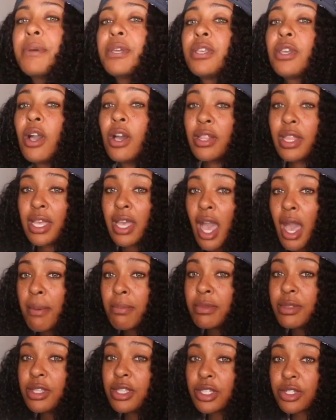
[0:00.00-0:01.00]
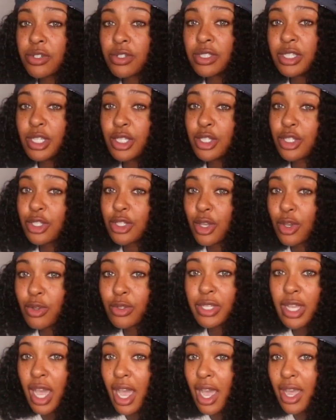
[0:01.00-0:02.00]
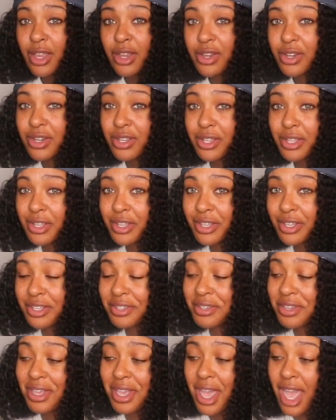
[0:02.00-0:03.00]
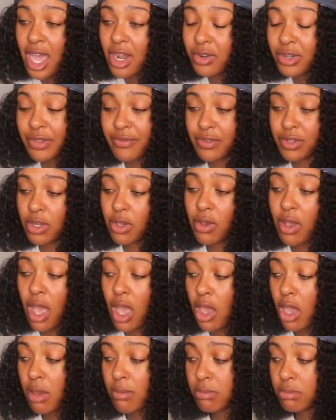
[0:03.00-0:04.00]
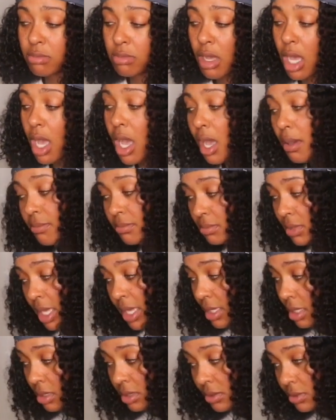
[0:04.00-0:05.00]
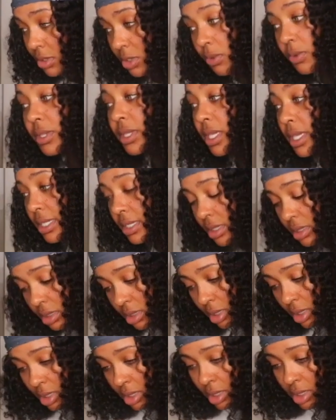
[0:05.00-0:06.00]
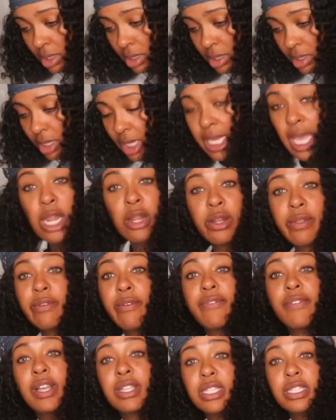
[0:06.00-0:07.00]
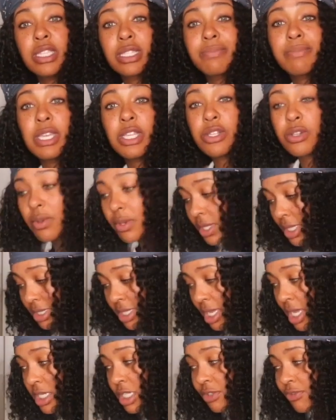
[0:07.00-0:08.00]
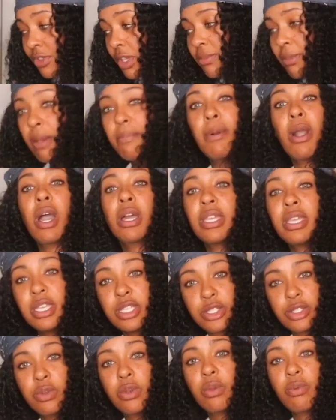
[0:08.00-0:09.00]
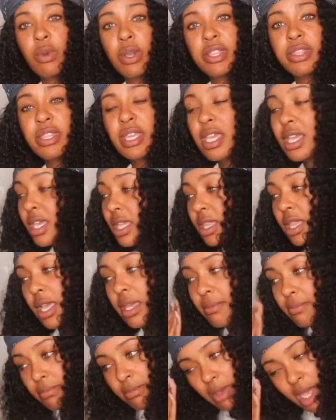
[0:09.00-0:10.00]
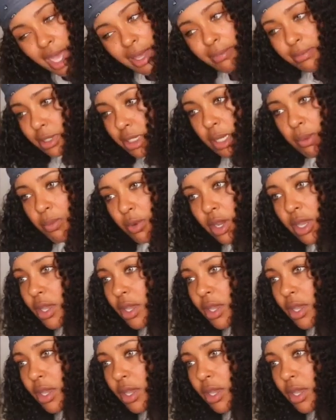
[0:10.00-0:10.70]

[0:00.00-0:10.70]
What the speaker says: But y'all, like, I'm literally so tired. I don't even know how I'm like doing this. Like, I don't even feel like this is me doing this. Like, I just feel like my body is doing one thing and like I'm somewhere